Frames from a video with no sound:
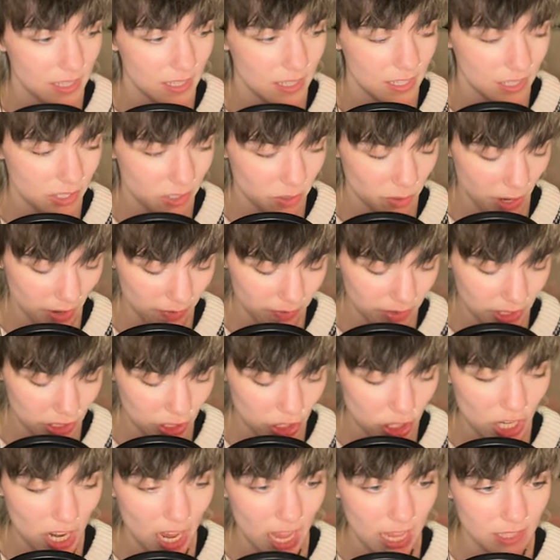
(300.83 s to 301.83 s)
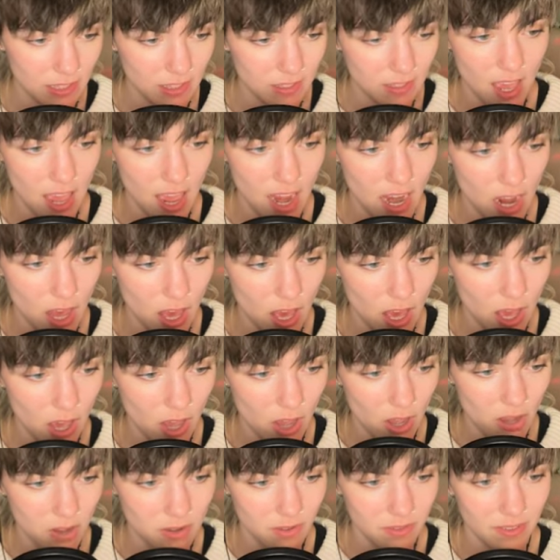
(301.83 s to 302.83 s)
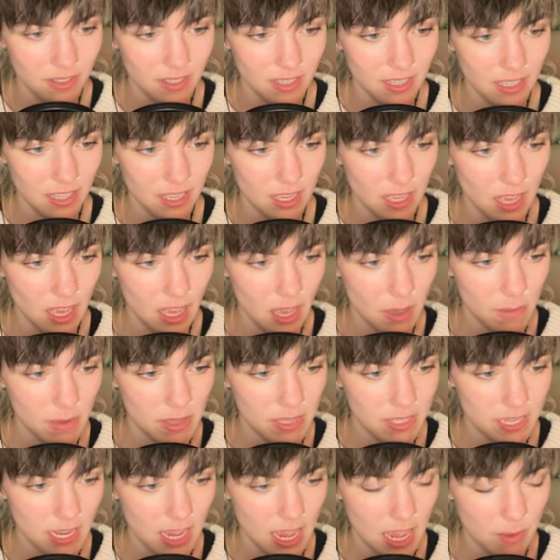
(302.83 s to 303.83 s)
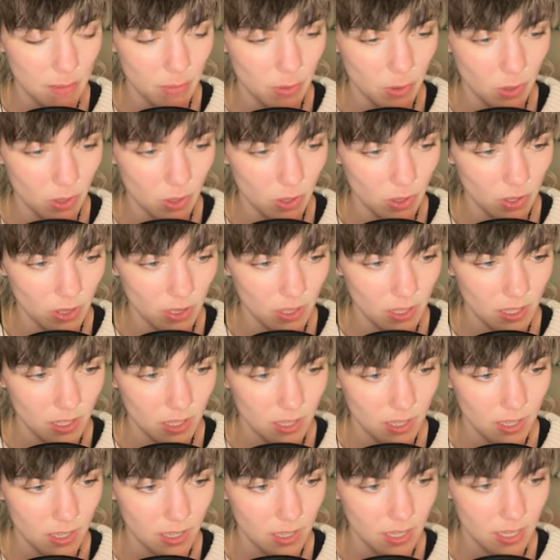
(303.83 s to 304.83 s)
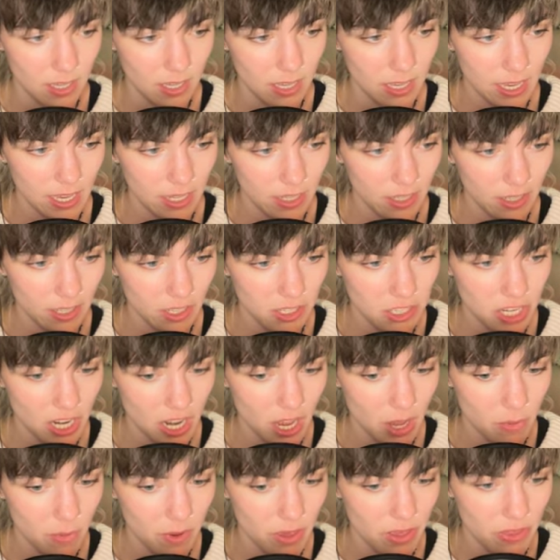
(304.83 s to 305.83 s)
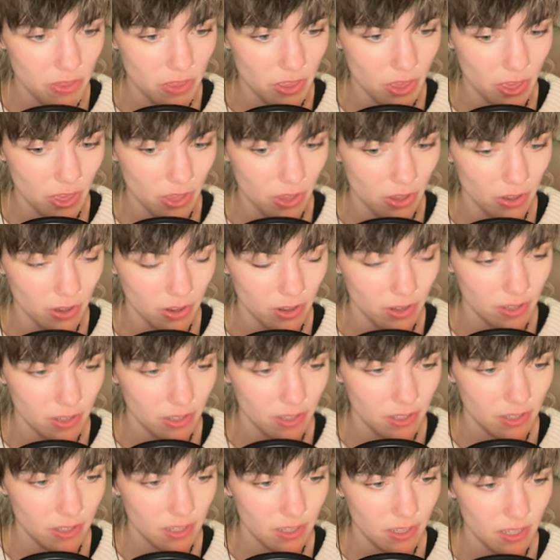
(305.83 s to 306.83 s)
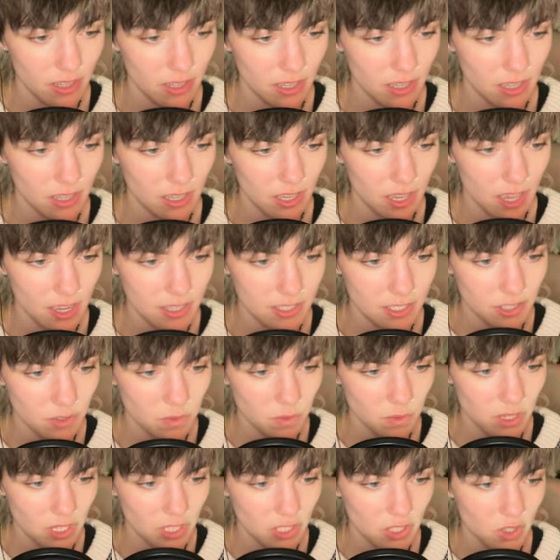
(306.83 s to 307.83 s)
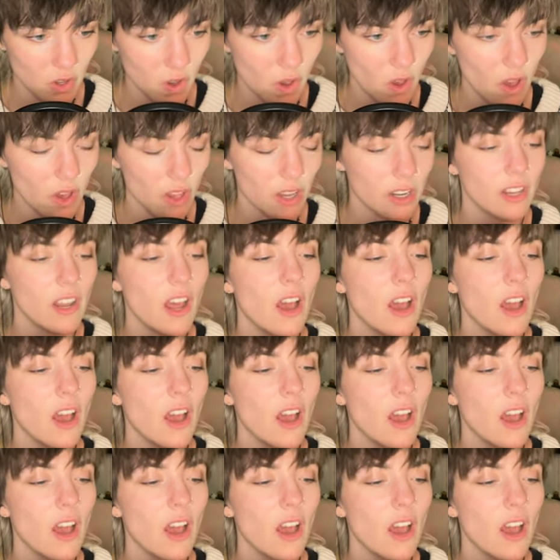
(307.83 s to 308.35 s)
These two are having a chat. Hello. I'm a table. Can I chat with you? I just want to talk.